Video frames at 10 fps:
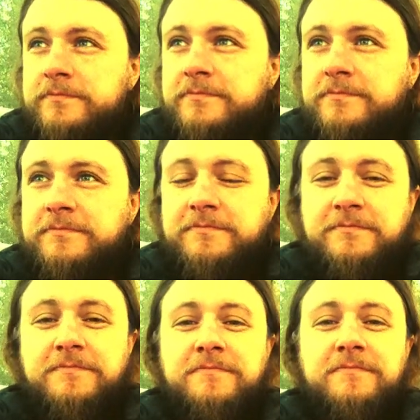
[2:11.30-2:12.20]

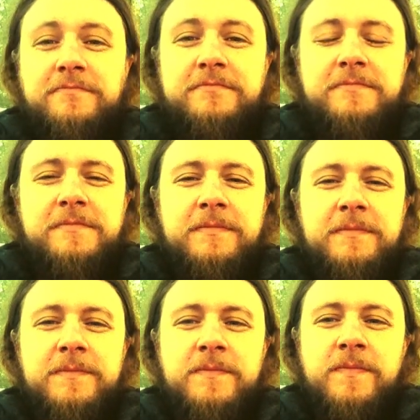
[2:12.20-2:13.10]

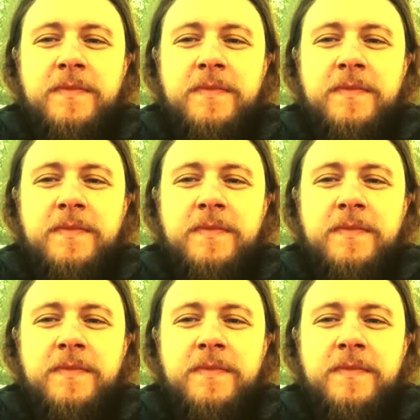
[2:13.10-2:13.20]
(silence)